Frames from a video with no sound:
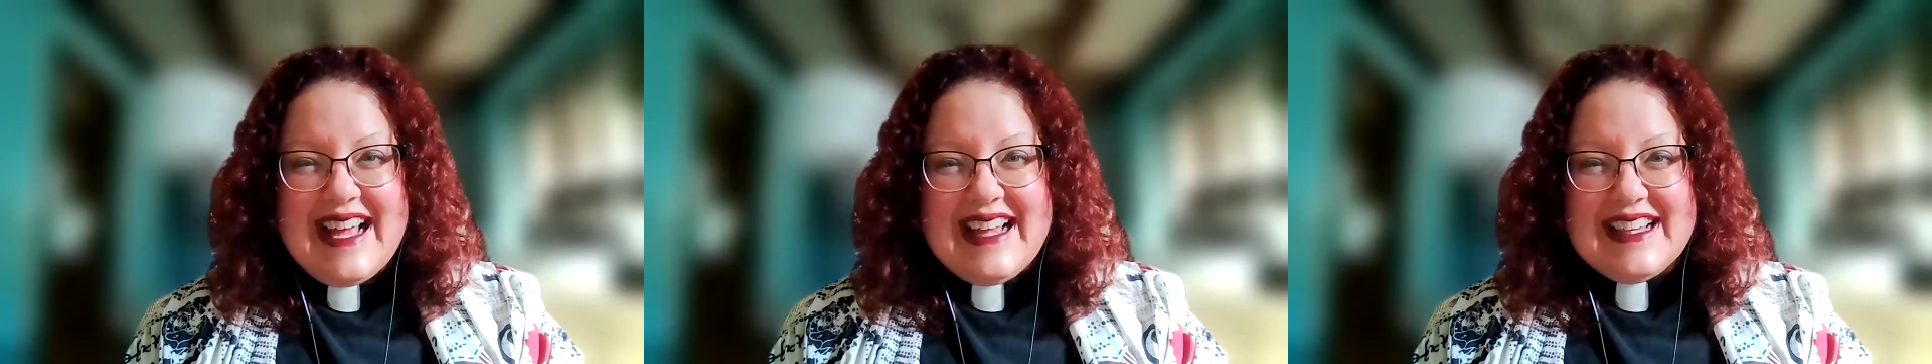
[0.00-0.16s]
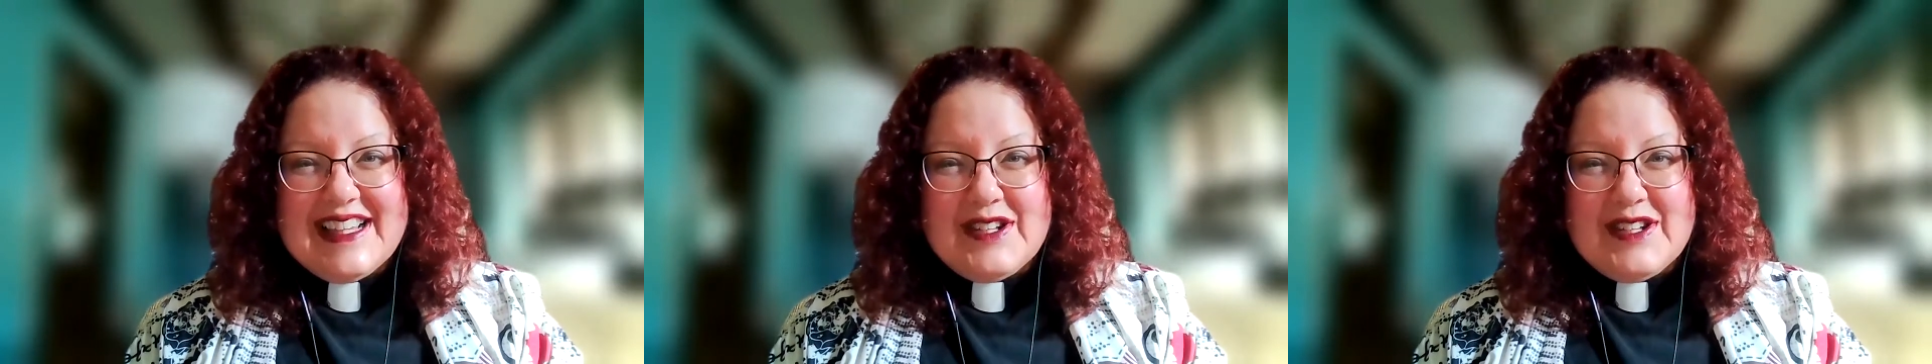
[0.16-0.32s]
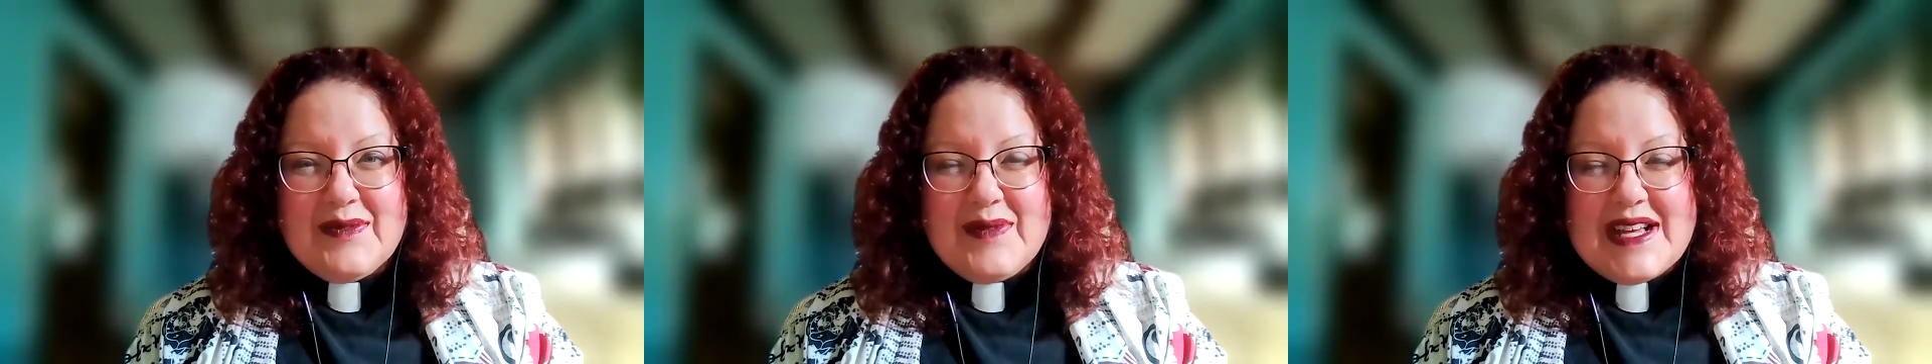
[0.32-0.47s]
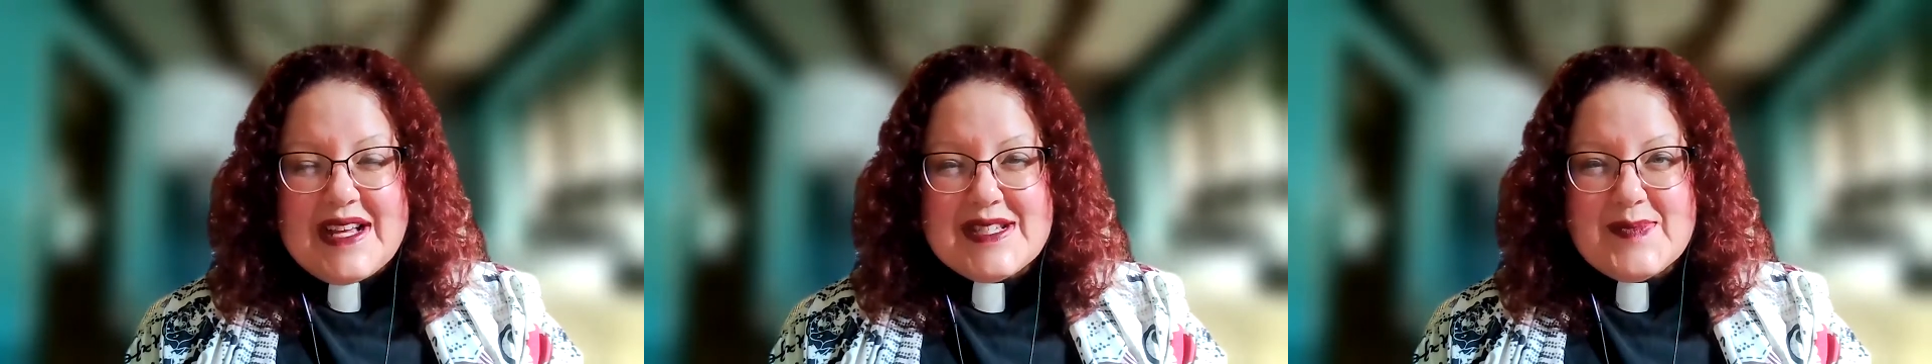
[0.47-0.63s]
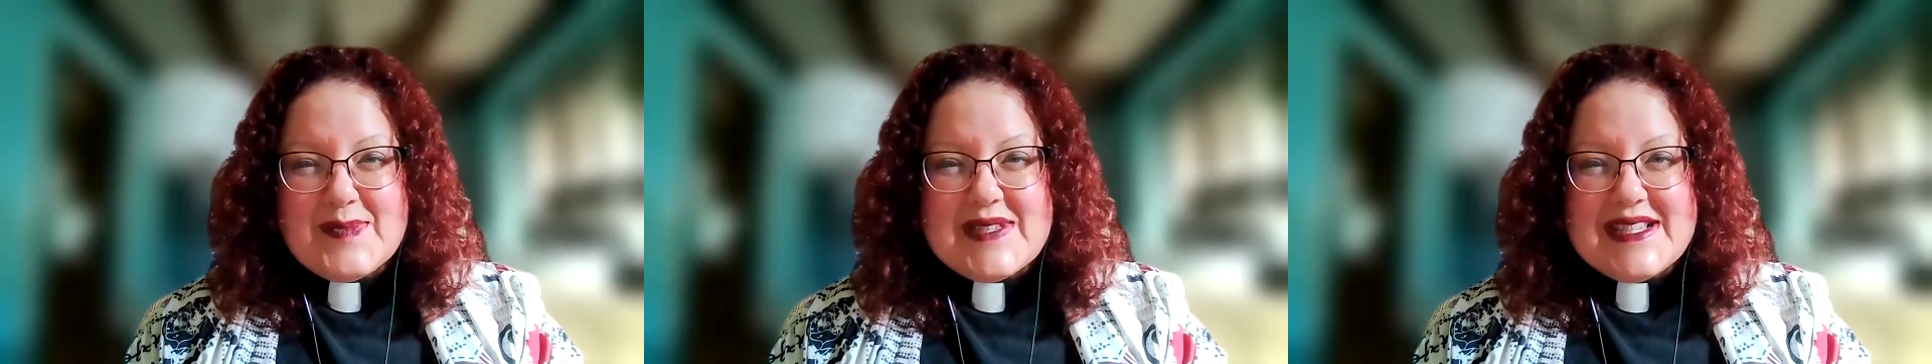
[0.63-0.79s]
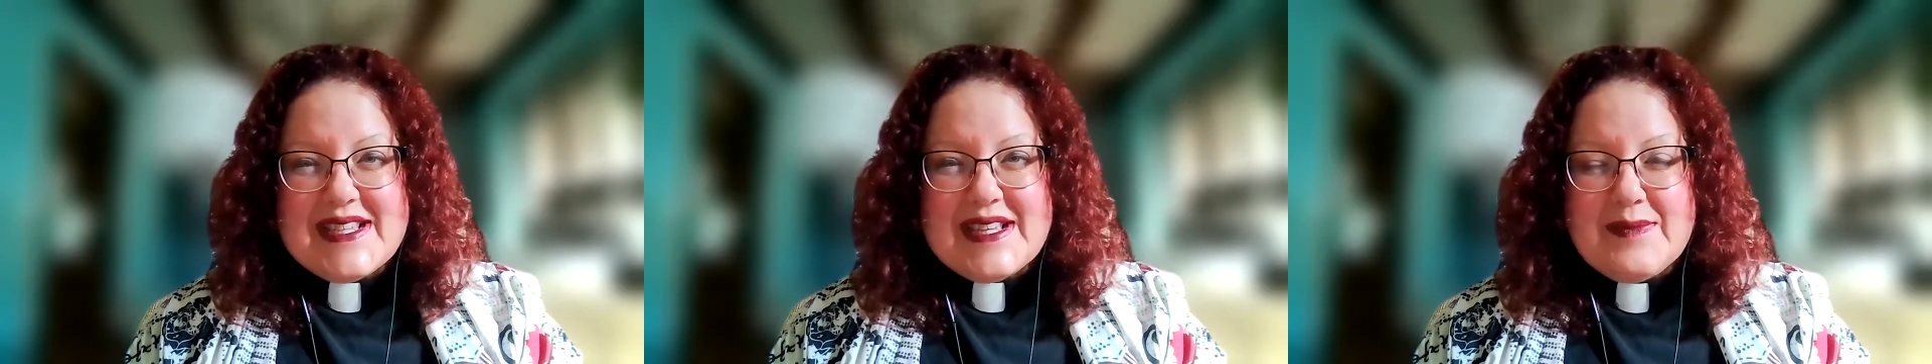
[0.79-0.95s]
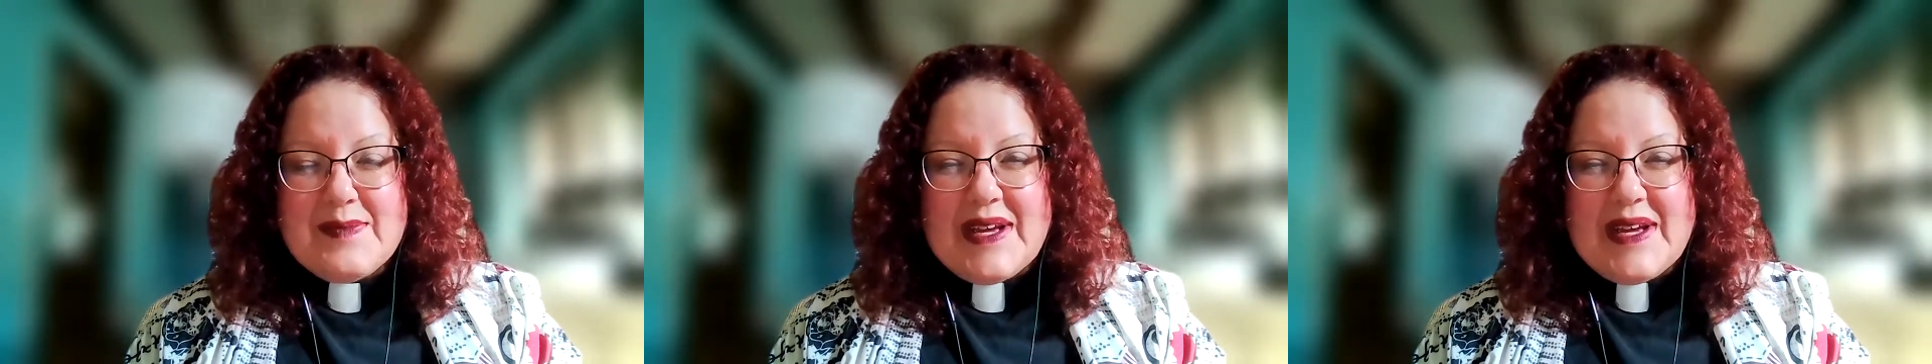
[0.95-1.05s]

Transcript: Ellen Rasmussen,